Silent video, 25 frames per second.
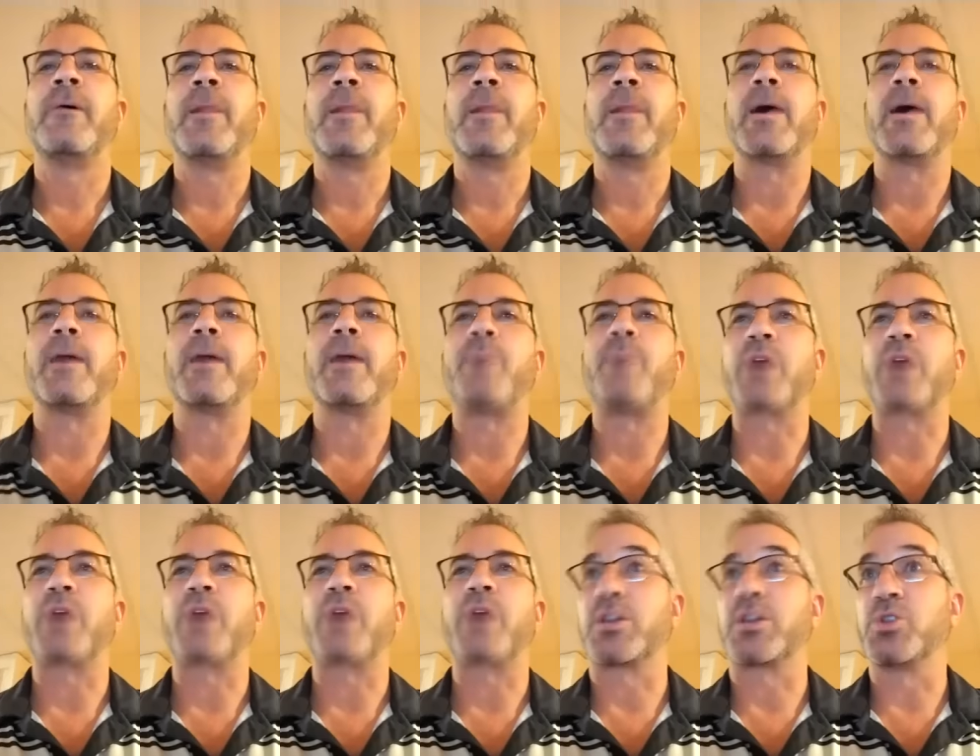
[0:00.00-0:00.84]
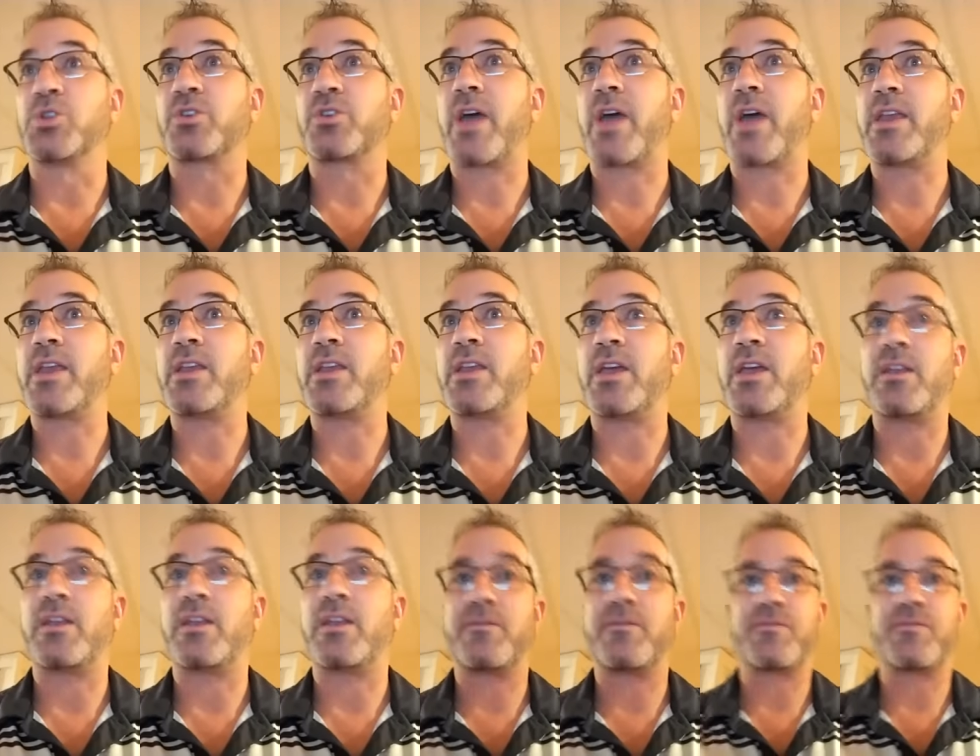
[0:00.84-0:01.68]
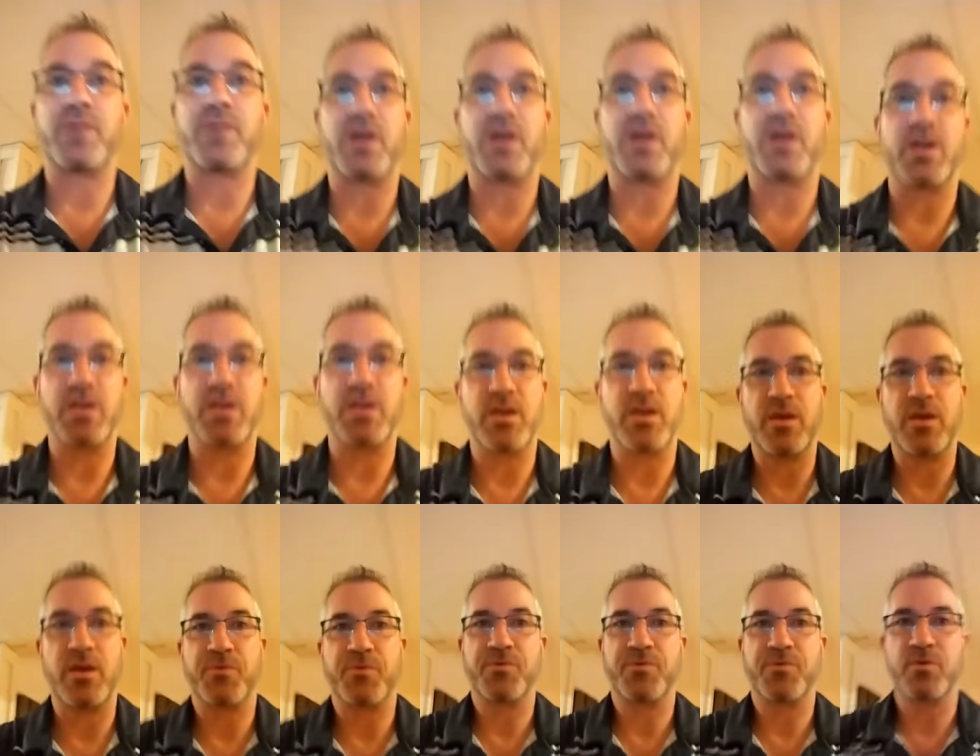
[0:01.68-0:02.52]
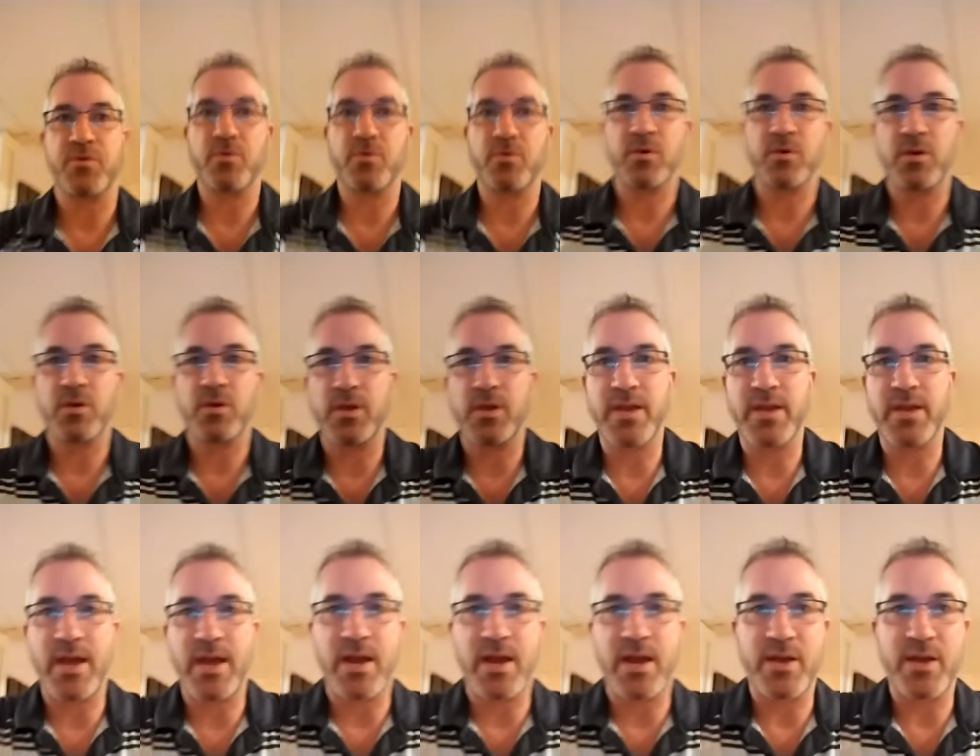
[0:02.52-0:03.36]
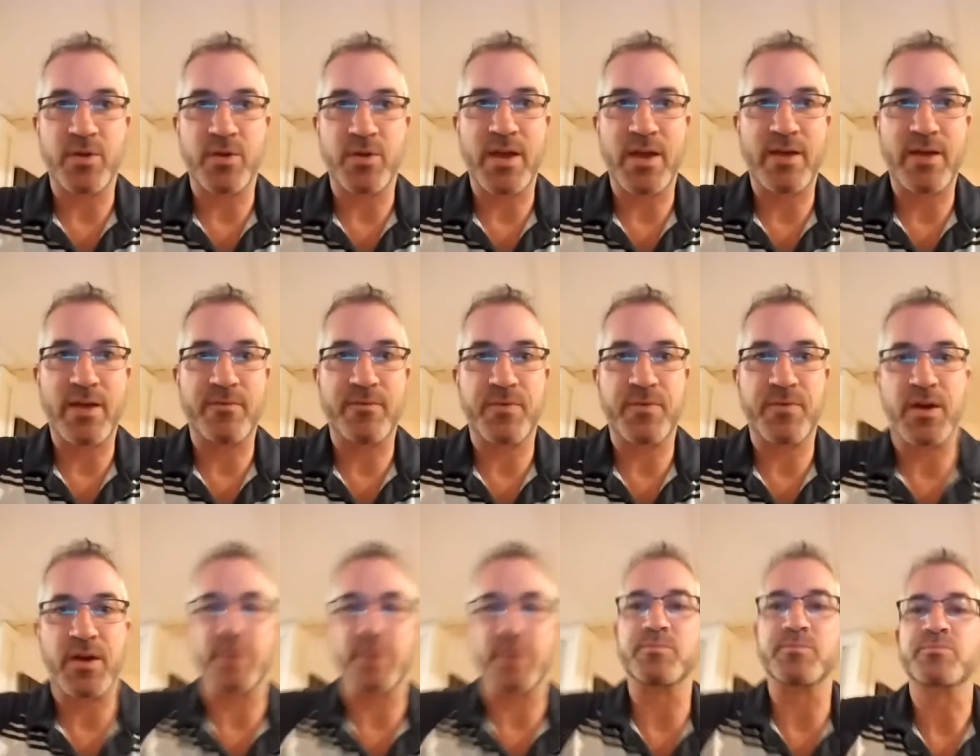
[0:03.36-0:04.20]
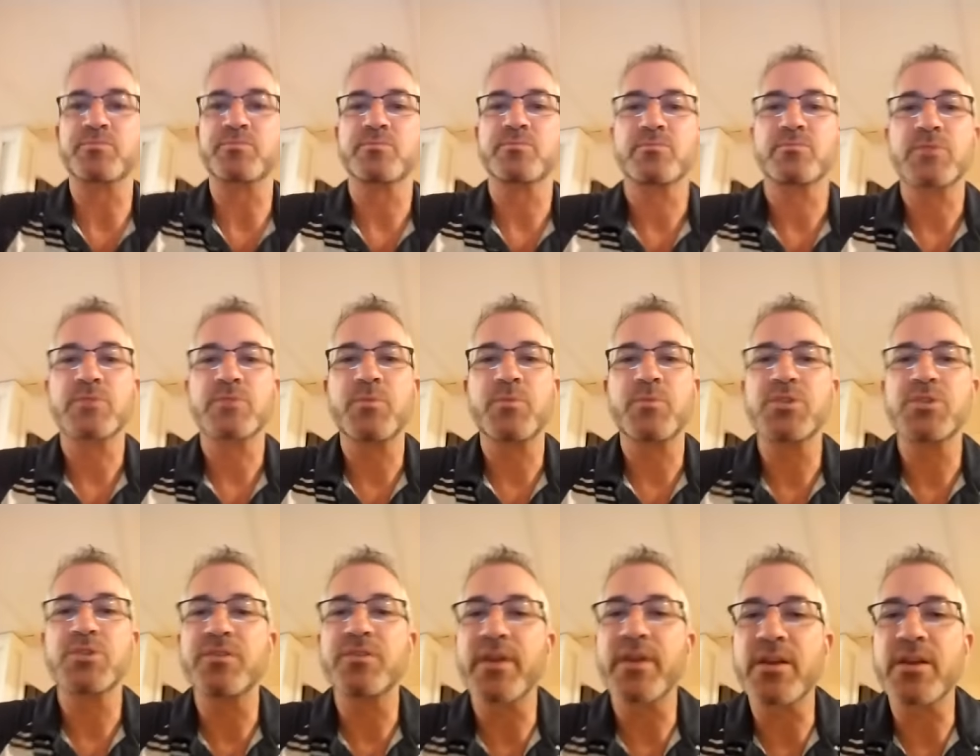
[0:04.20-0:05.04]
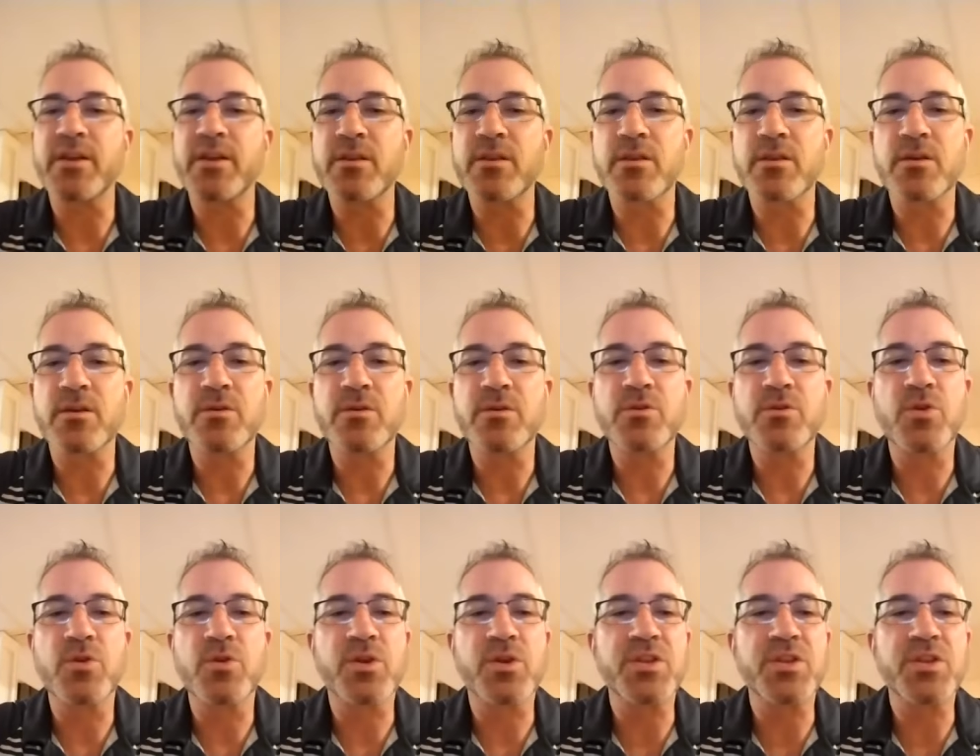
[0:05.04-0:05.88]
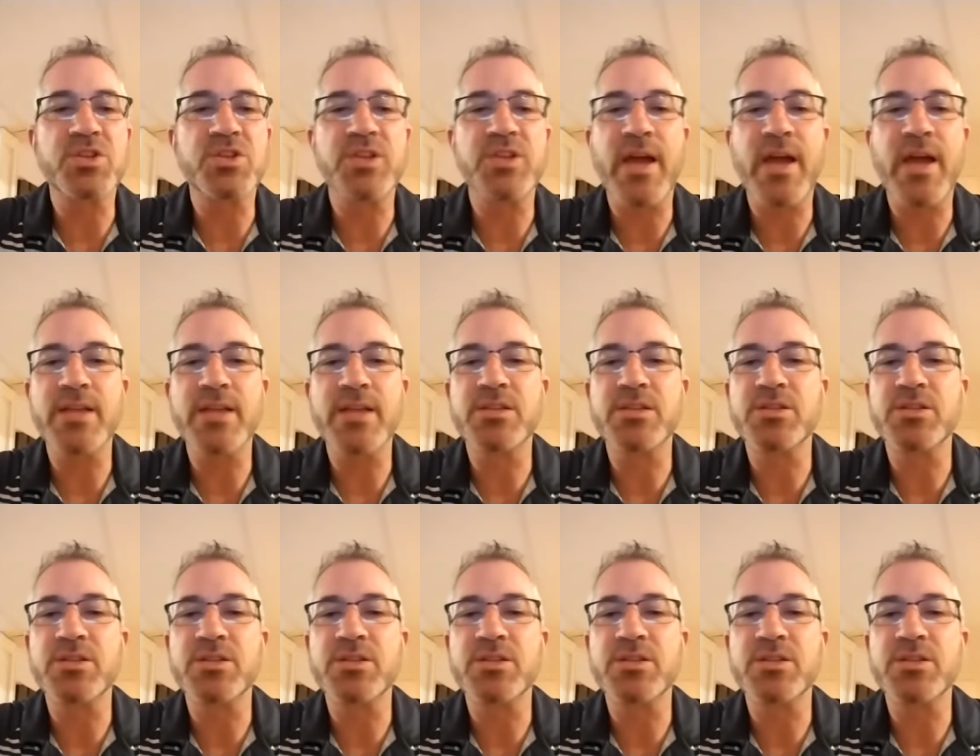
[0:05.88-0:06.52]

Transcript: um, I'll take a look at it. And if uh, if you, and again, I don't have. Um, let me see if I can look at the chat.